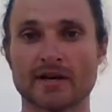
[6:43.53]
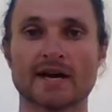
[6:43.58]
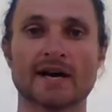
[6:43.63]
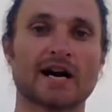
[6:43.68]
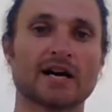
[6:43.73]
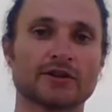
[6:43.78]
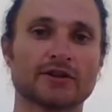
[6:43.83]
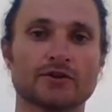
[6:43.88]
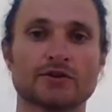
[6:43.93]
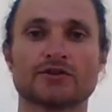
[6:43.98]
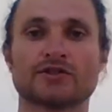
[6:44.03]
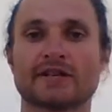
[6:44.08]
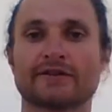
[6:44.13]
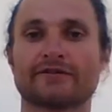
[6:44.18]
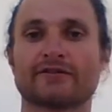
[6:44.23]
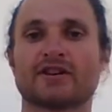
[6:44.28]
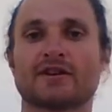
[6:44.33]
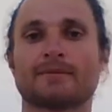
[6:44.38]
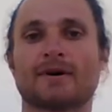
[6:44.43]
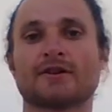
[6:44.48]
I'll use
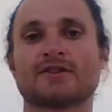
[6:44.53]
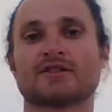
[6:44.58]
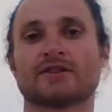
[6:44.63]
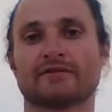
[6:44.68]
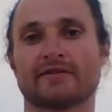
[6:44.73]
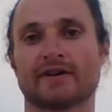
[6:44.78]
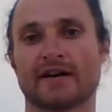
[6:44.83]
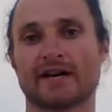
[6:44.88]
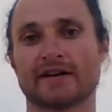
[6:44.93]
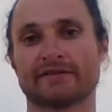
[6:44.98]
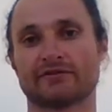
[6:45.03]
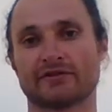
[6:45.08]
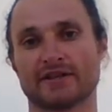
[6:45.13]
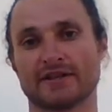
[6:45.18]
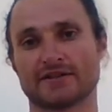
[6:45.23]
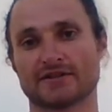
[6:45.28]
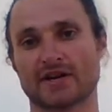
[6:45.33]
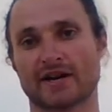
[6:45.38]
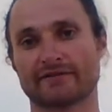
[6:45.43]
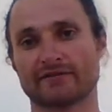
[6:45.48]
different amounts of air for
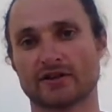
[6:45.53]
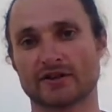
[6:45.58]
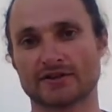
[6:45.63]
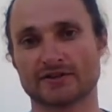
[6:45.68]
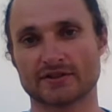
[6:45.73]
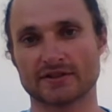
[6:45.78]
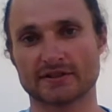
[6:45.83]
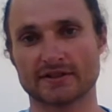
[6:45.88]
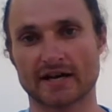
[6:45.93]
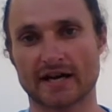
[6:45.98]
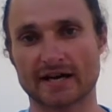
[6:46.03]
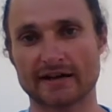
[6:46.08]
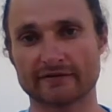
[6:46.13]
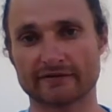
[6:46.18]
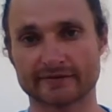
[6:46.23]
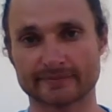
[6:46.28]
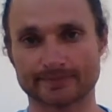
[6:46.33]
each FRC dive.